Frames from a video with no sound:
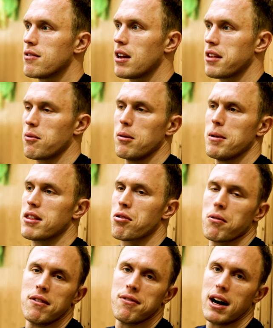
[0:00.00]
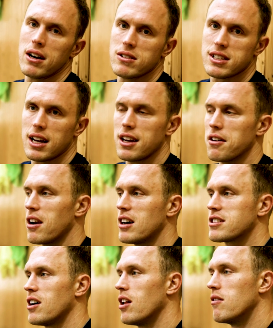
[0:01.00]
I think we made 3 finals that year and
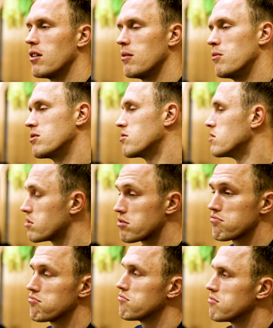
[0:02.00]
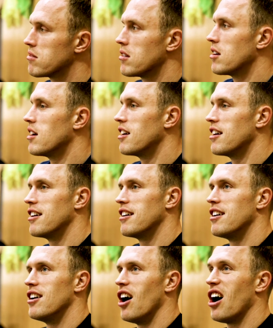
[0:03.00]
lost all of them, which was
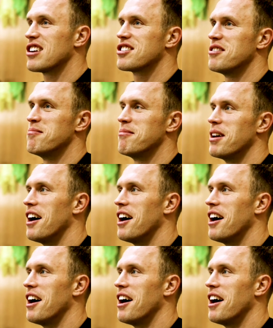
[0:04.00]
awesome.